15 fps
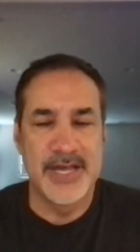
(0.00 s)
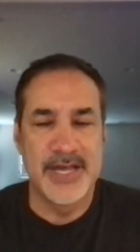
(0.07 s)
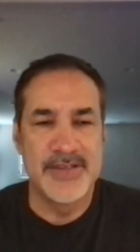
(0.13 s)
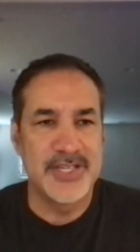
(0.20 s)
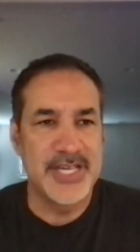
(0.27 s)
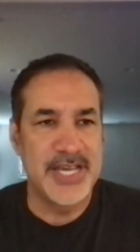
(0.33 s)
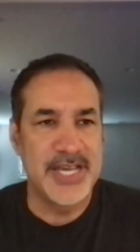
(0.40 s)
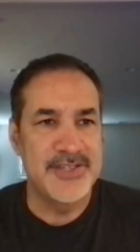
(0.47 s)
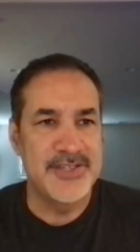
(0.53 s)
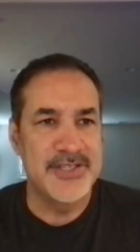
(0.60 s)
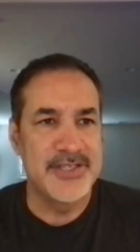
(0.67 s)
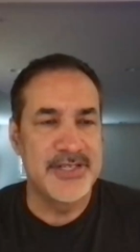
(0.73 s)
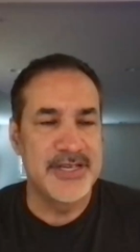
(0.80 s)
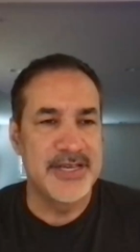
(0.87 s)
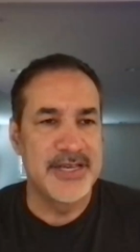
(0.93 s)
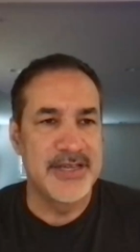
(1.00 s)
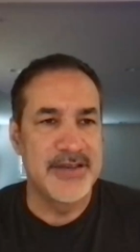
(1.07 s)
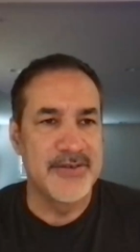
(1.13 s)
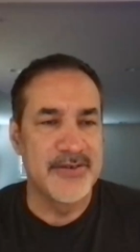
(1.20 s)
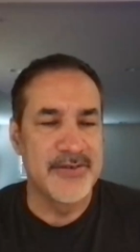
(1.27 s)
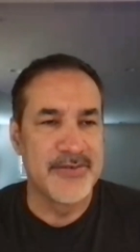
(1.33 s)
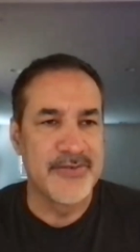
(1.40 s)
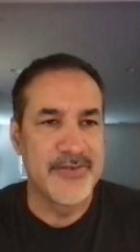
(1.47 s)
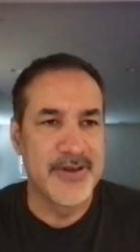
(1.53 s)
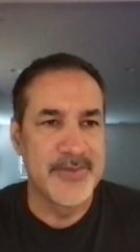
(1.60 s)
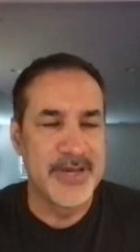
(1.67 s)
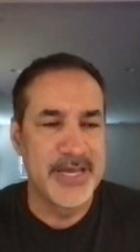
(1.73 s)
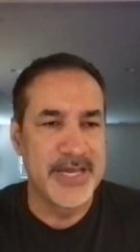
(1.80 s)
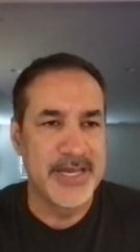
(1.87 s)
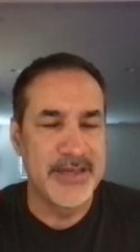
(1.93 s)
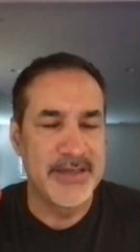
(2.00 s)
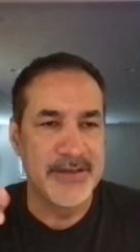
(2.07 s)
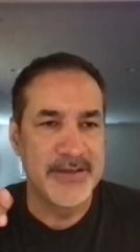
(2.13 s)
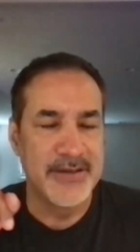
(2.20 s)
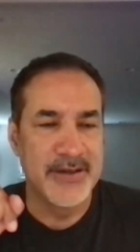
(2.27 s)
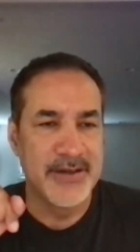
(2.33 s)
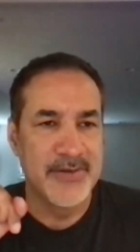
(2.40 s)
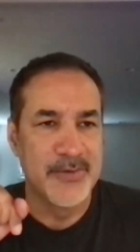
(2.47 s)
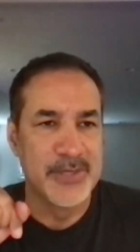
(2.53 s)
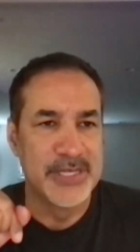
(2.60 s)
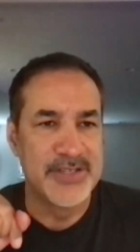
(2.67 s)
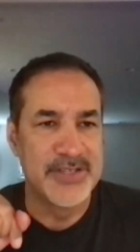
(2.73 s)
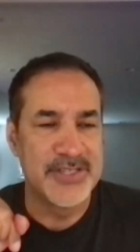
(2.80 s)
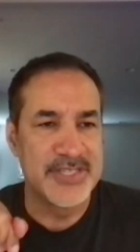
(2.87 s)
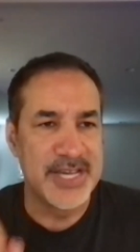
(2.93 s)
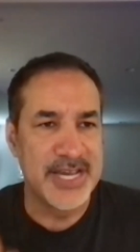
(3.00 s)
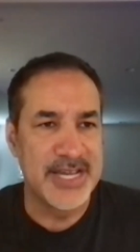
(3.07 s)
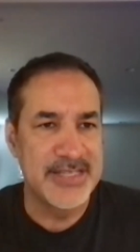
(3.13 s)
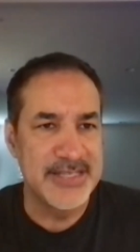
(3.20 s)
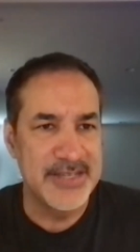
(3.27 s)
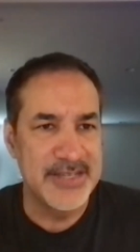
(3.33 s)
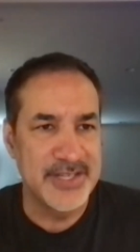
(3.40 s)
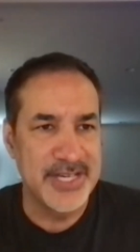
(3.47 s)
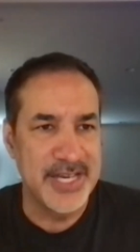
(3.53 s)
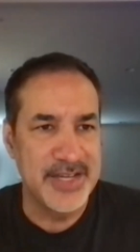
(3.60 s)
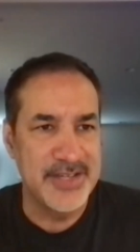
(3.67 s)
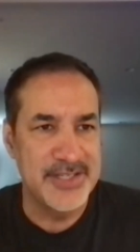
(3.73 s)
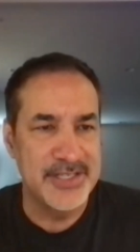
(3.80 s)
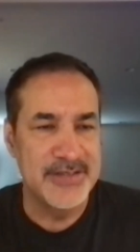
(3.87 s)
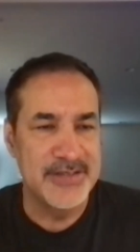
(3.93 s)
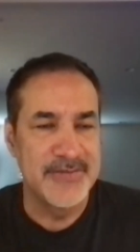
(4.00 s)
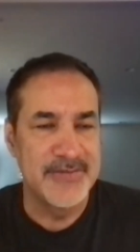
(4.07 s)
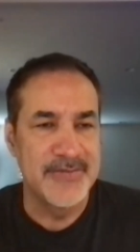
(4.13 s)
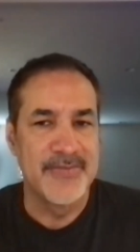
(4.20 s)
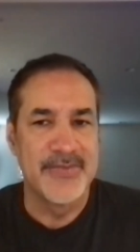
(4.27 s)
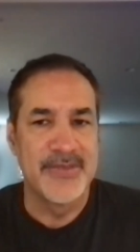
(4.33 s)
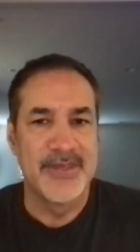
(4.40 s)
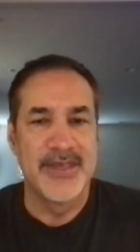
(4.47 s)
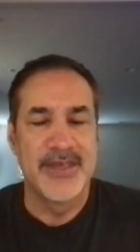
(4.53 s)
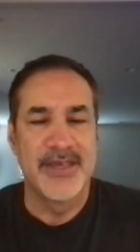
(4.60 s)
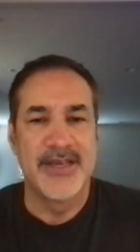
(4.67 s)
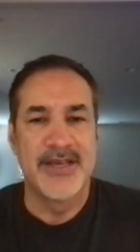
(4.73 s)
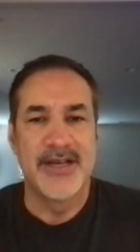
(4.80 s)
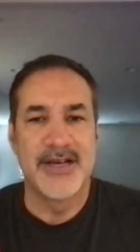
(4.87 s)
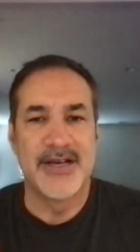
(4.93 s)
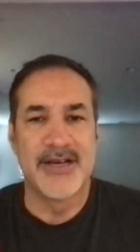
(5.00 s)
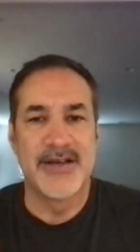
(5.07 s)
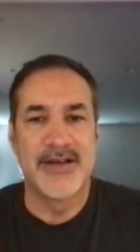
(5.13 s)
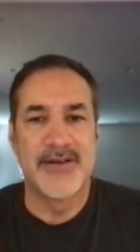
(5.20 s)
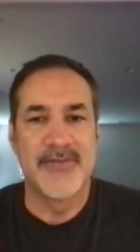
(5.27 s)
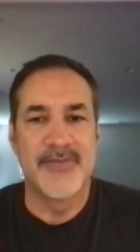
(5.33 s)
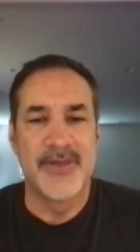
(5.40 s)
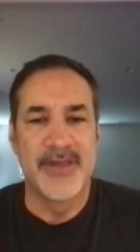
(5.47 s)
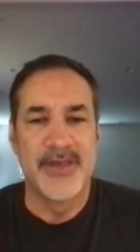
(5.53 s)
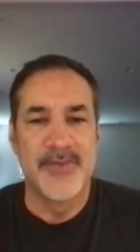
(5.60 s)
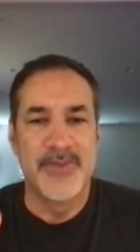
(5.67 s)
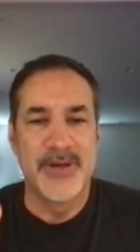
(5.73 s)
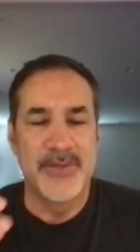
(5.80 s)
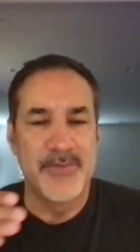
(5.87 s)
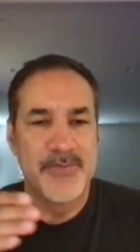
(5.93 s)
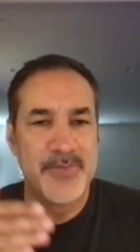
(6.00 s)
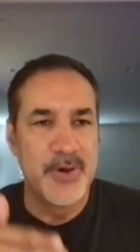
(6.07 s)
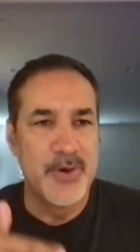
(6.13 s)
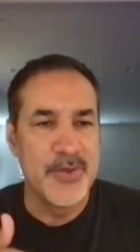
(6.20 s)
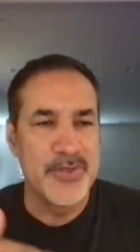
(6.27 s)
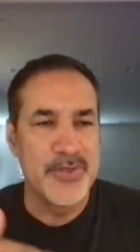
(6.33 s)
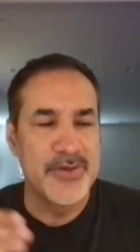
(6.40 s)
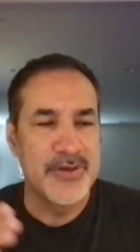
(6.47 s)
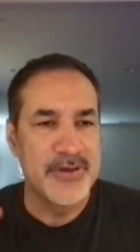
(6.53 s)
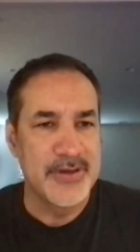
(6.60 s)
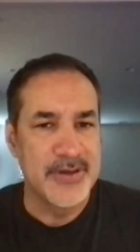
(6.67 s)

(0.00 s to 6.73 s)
education and from a religious science education, but both